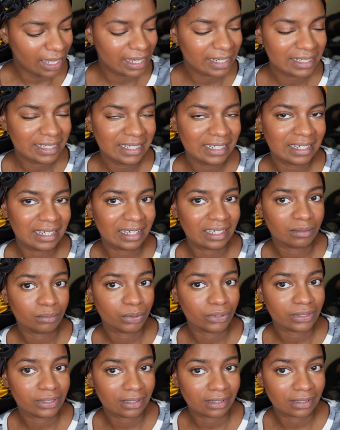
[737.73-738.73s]

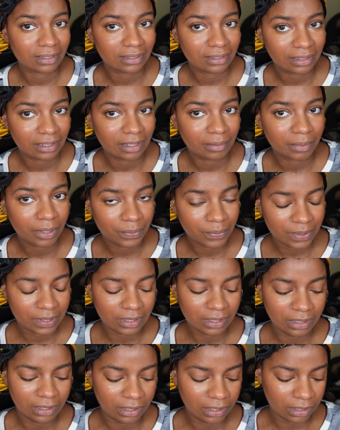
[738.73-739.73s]
Apologies.
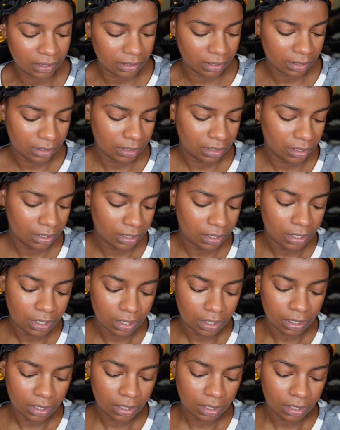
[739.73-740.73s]
But with this new
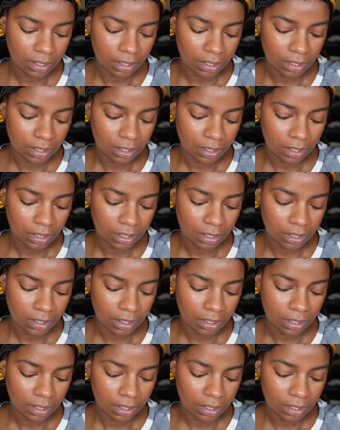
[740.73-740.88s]
camera,